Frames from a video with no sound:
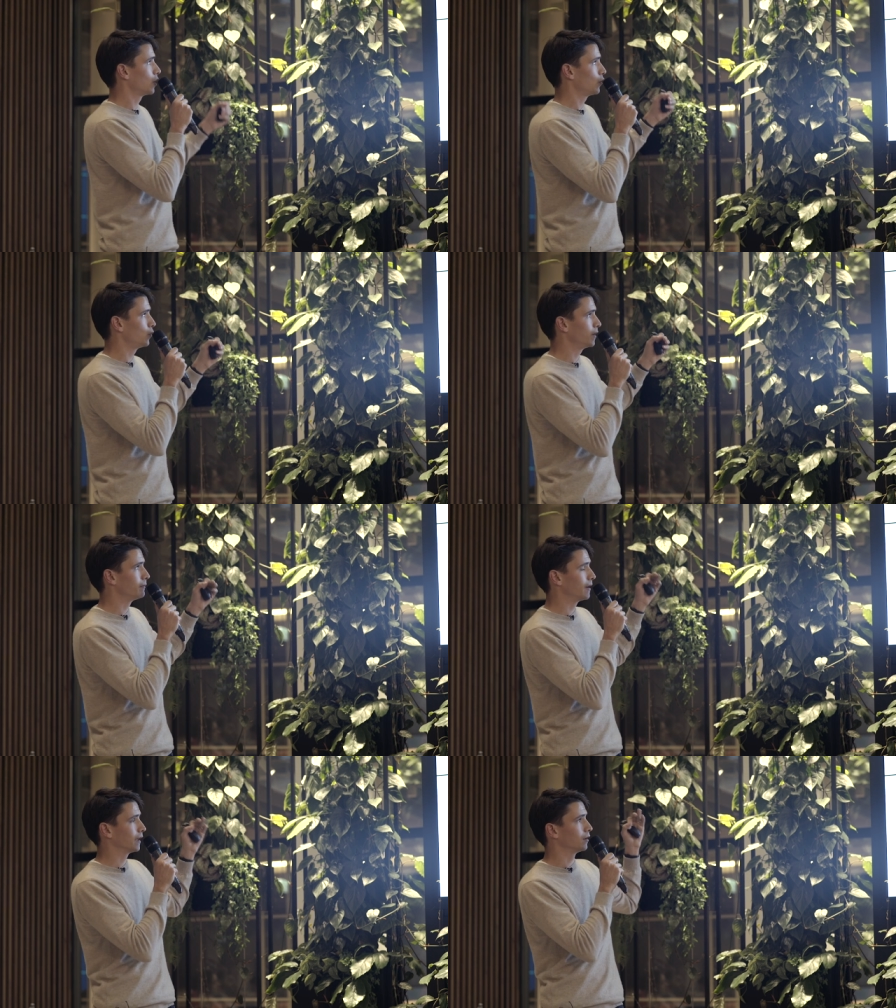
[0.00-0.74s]
We
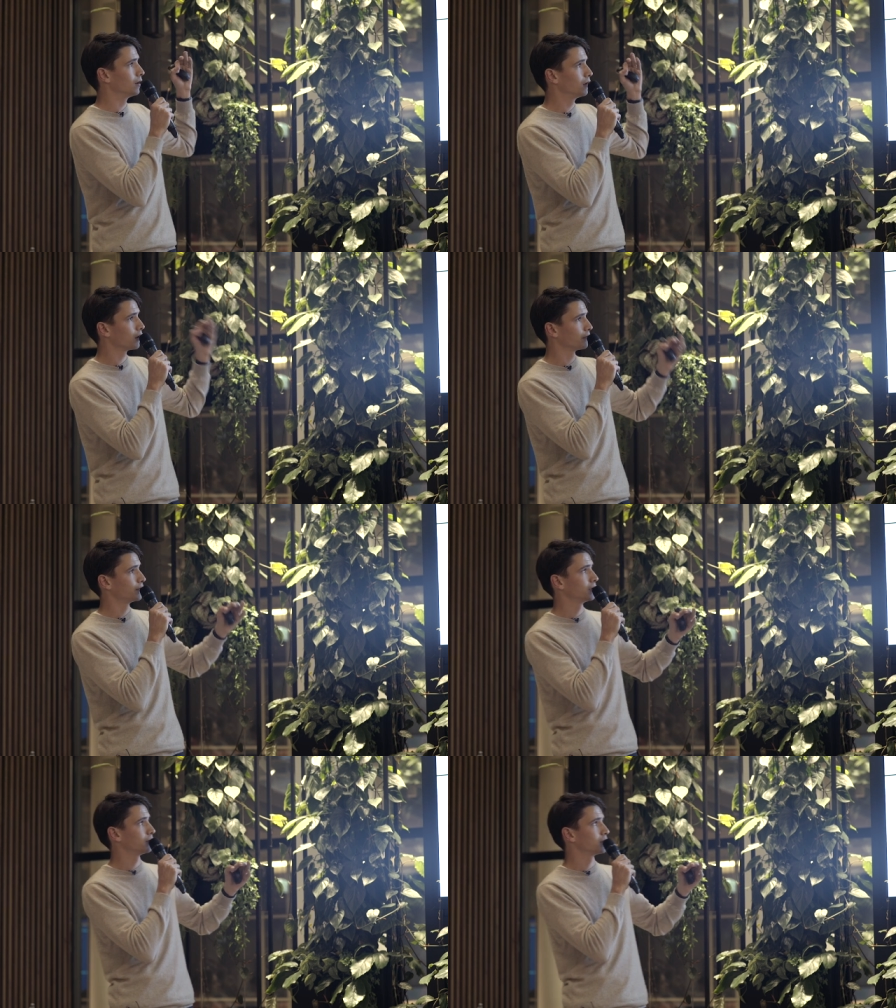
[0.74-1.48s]
make a lot of
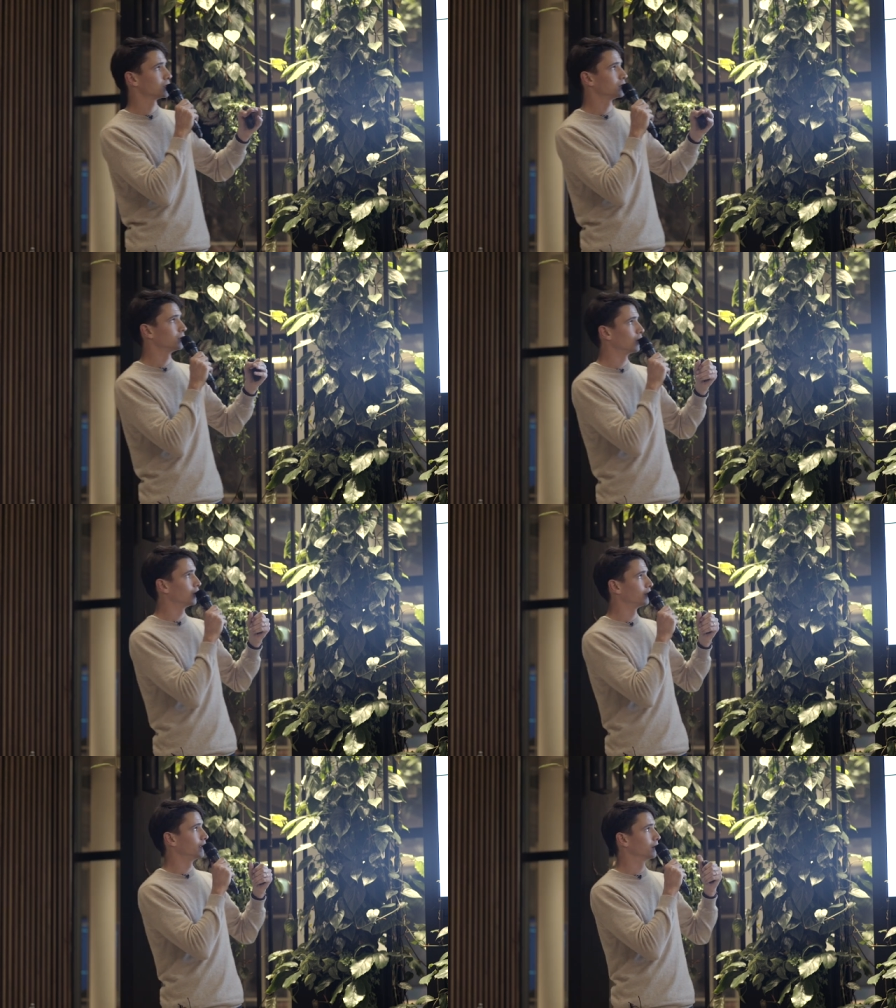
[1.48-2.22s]
iteration
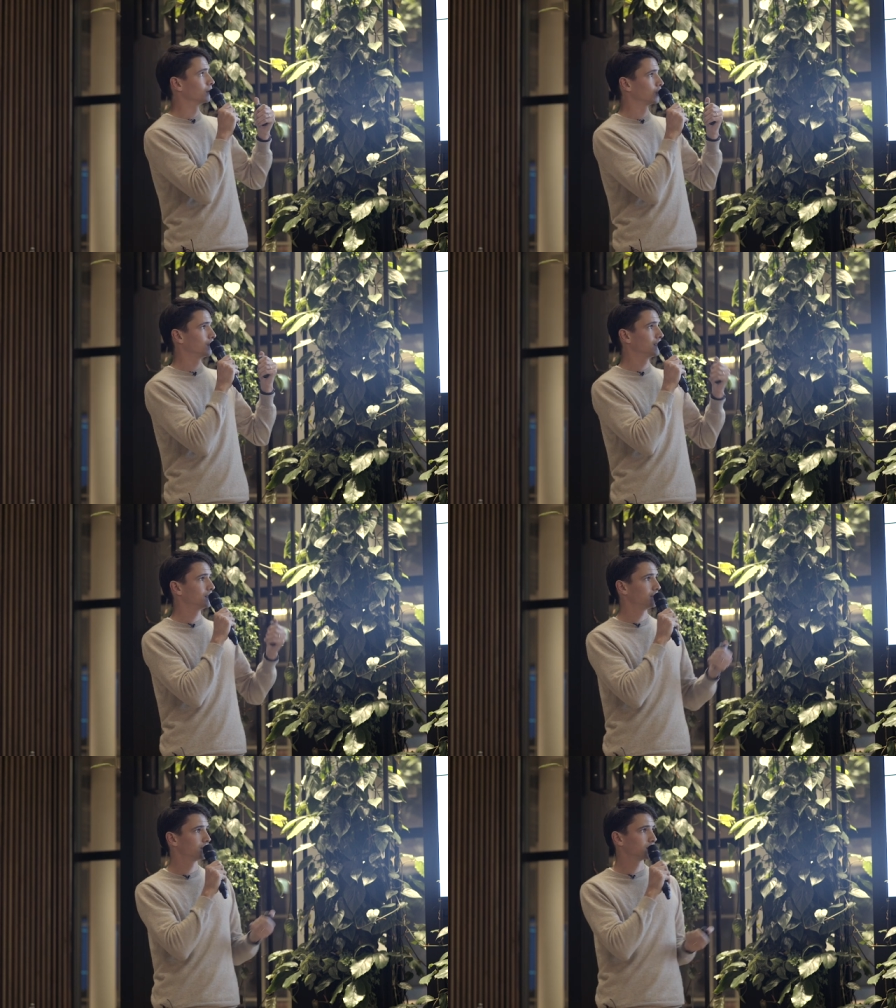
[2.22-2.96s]
on, on
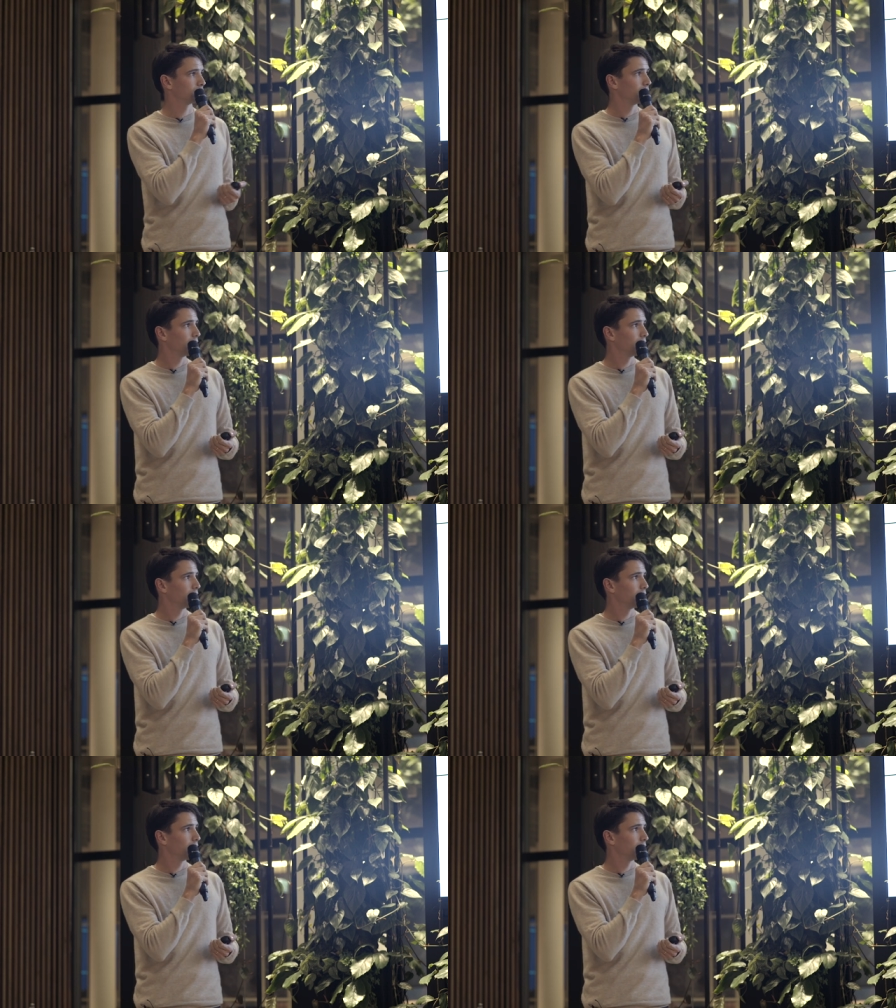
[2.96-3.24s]
creatives.